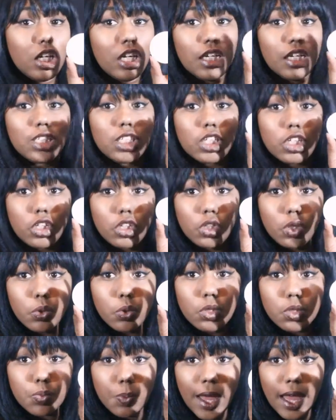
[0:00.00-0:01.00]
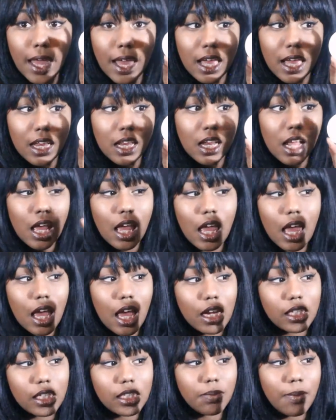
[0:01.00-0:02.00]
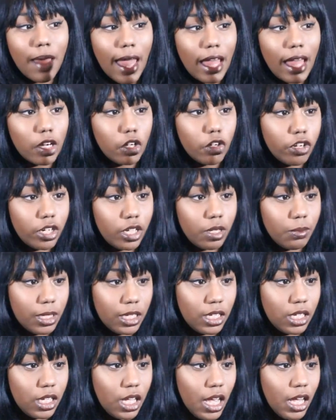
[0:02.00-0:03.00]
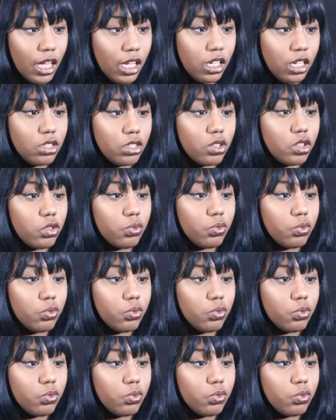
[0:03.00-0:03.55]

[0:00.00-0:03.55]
It's a huge pan and it's mad creamy and